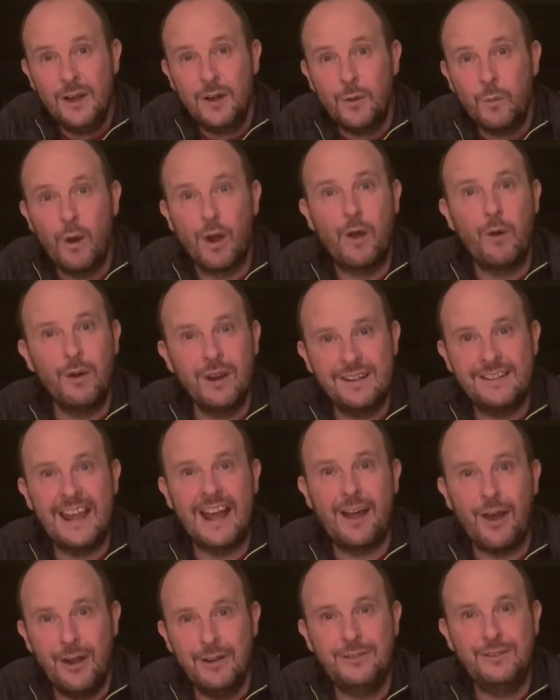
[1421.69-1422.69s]
We're going to
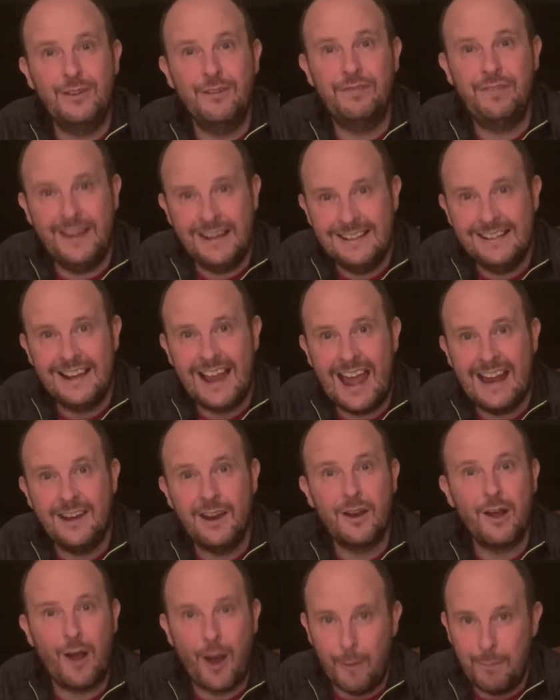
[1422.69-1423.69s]
take out the feeding line in
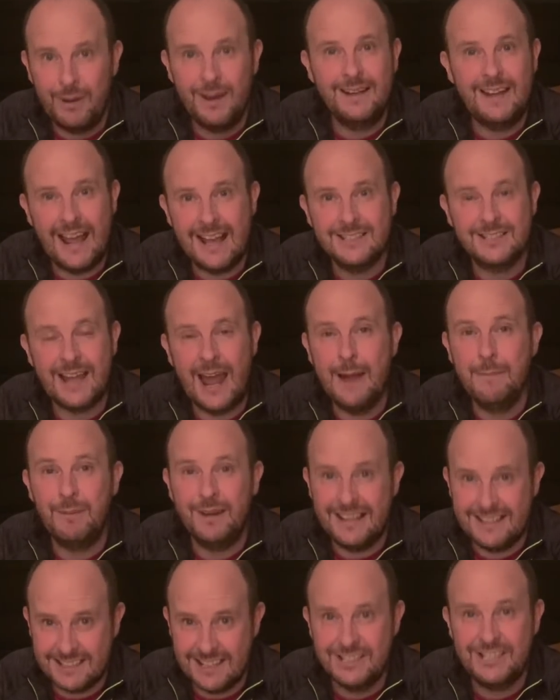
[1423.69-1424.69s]
a couple of days' time, but
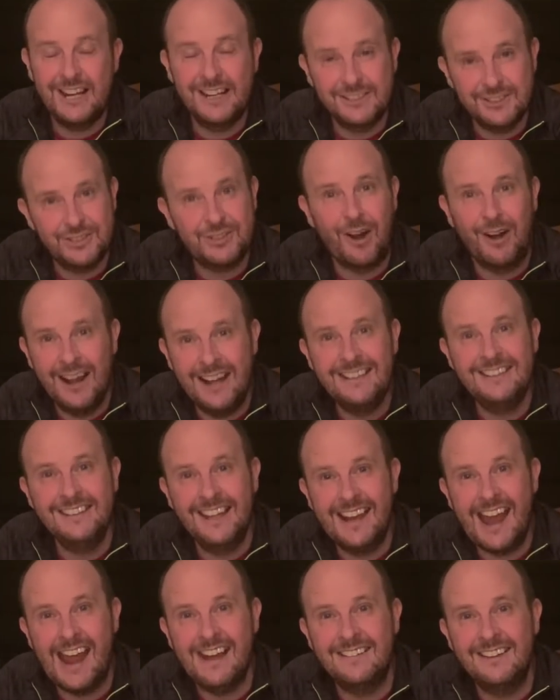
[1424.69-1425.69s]
he says, You can start eating
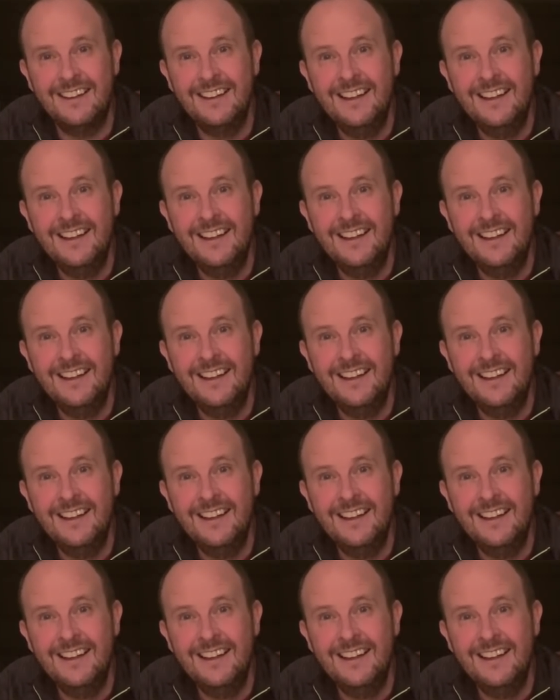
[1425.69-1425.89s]
tonight.